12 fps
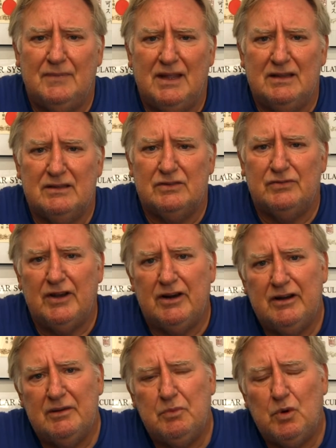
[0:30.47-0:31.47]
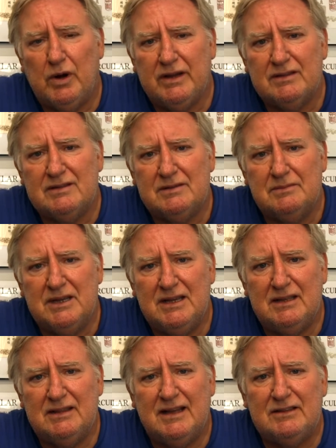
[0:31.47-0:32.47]
is very important to
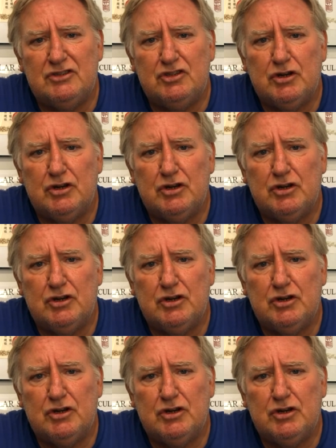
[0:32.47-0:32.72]
me, and that's